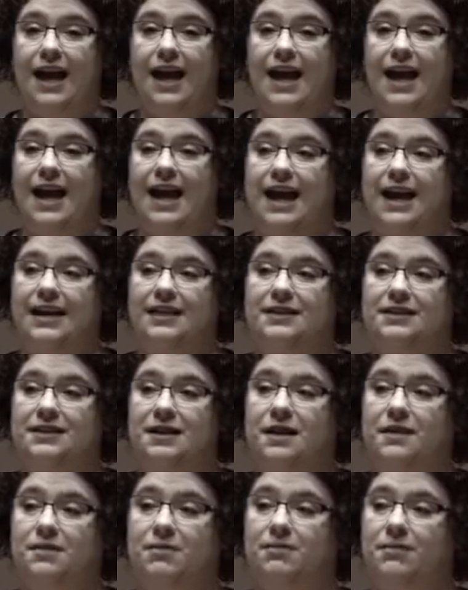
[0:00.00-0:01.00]
And
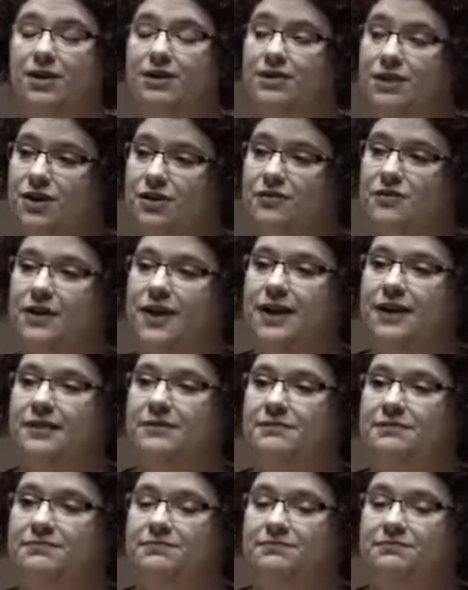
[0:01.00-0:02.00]
Moldova,
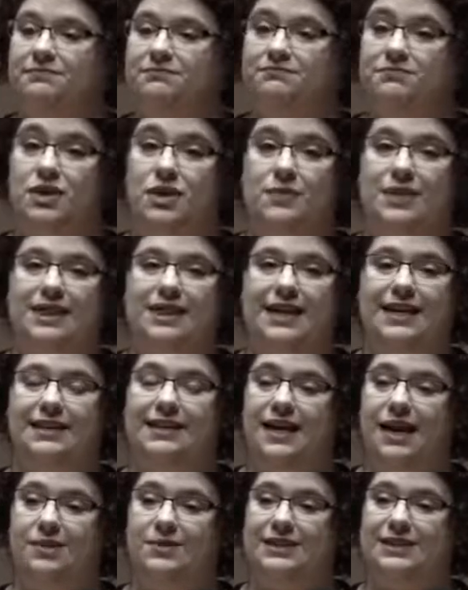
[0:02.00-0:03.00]
you would think
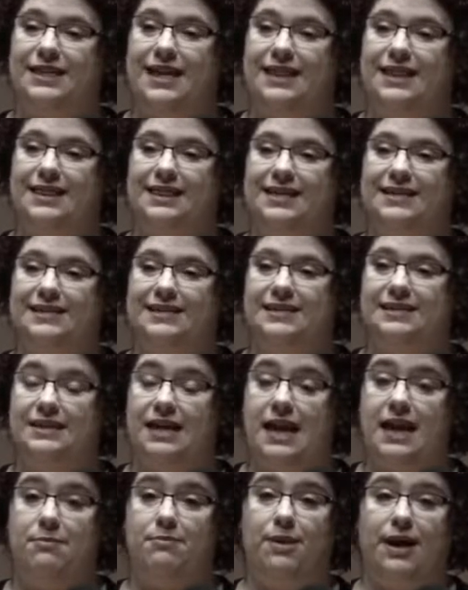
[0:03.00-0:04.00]
that I would say that this is
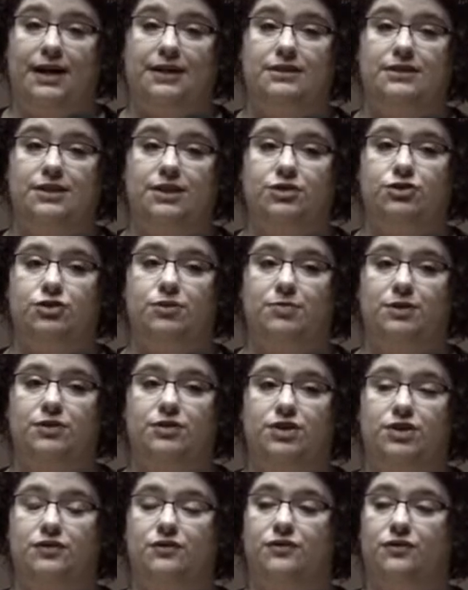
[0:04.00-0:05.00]
a box
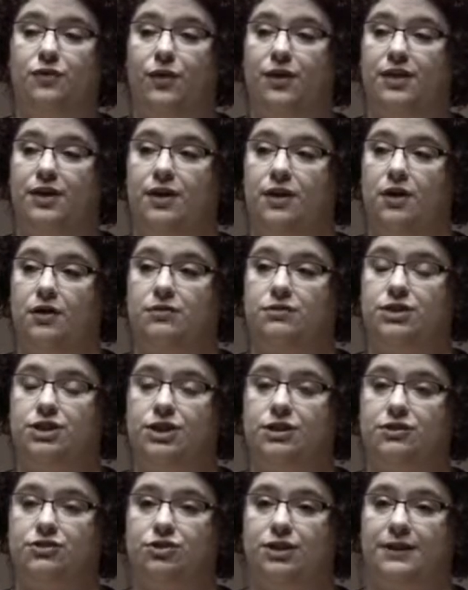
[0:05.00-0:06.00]
distribution for their own
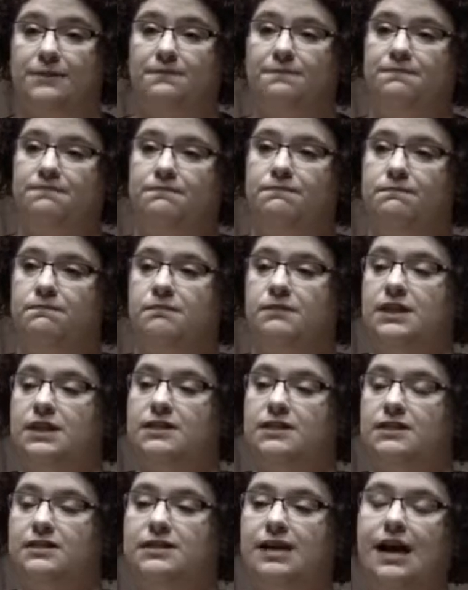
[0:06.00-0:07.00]
children. This
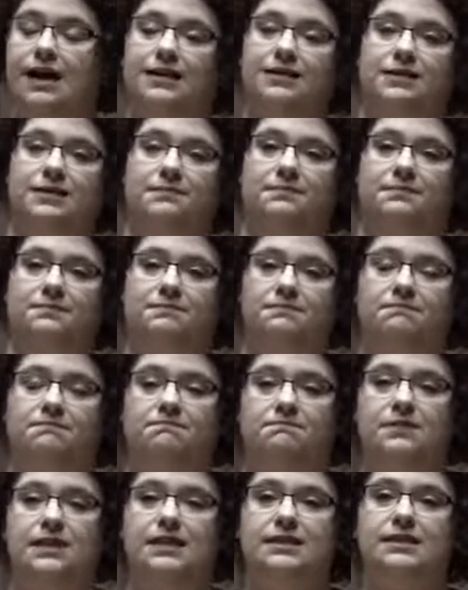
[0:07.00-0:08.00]
is not.
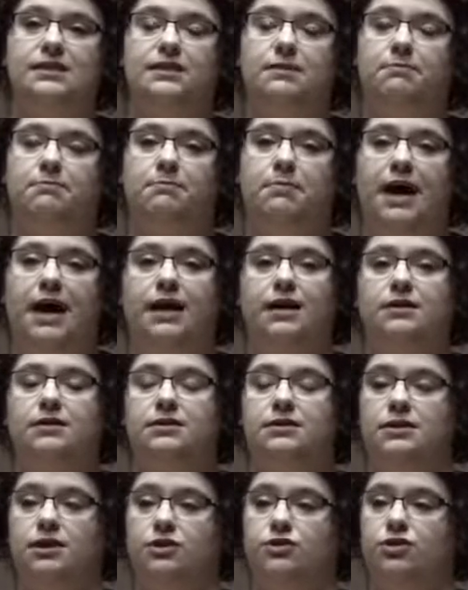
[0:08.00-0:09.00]
This is a box
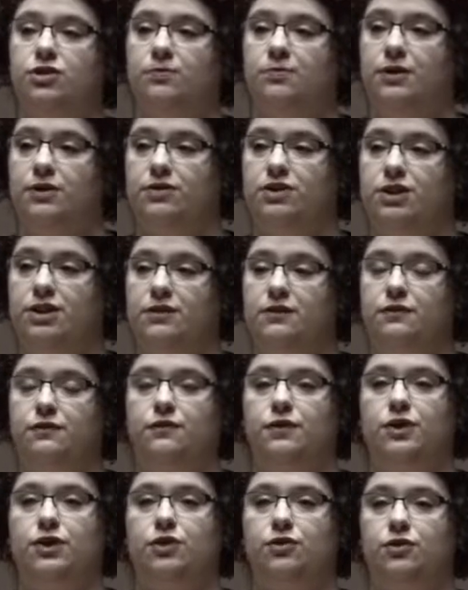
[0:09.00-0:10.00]
distribution
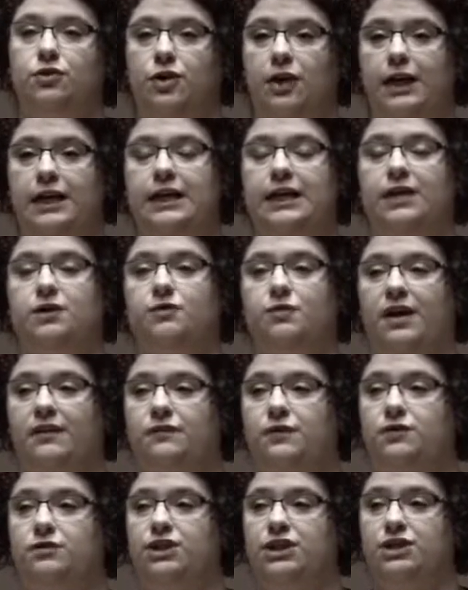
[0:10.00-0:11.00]
for Ukrainian
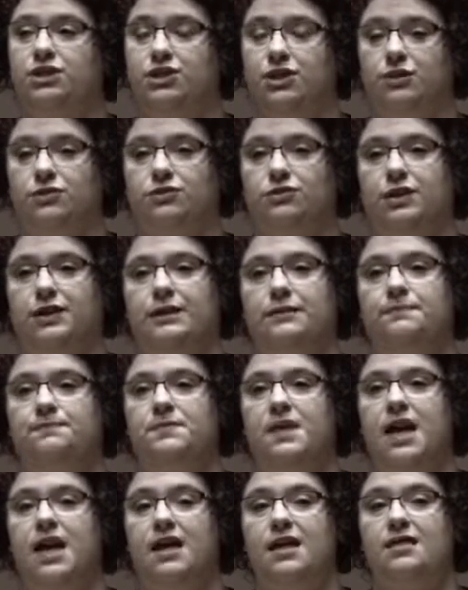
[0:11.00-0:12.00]
refugee children
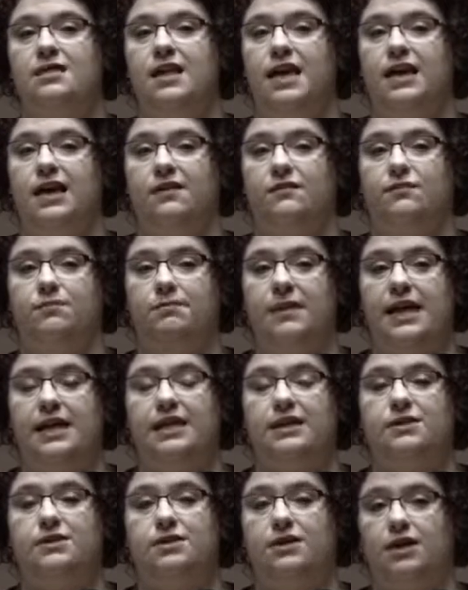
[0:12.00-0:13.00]
that have made
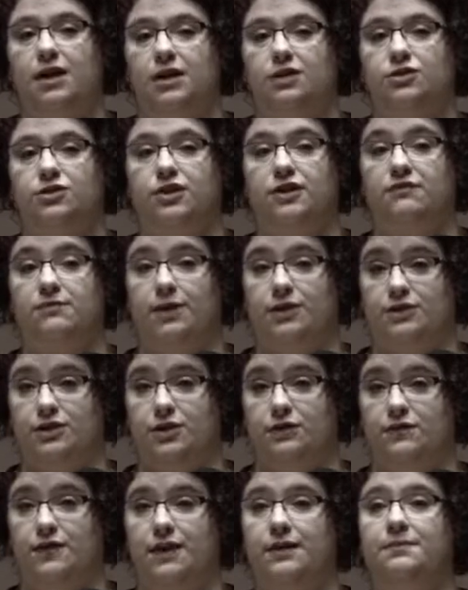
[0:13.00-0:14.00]
it to the country of
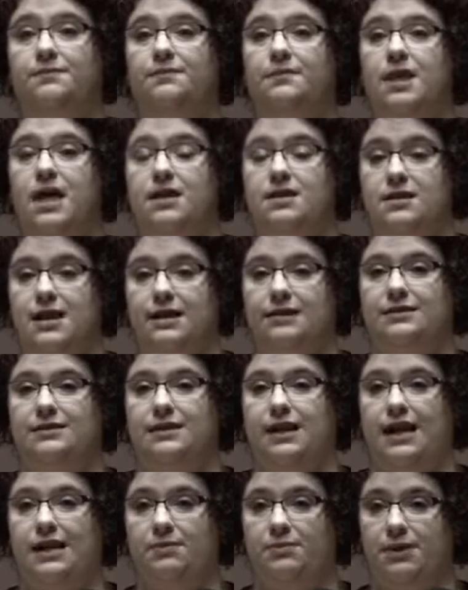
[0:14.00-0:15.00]
Moldova. Next
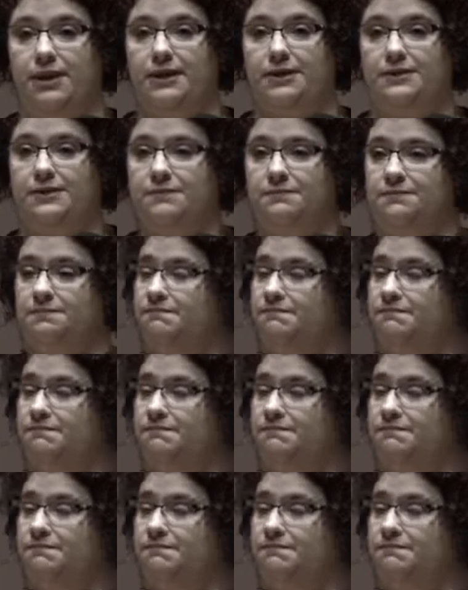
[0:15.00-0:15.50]
slide, please.